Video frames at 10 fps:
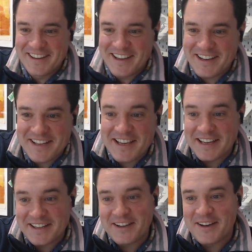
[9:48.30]
because they
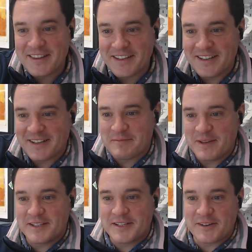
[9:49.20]
get the
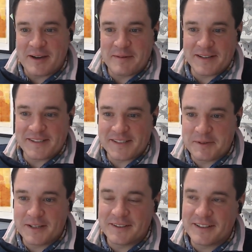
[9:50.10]
Instagram ads
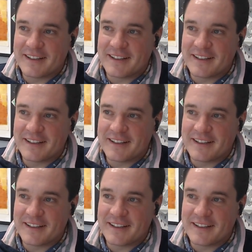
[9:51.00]
as well.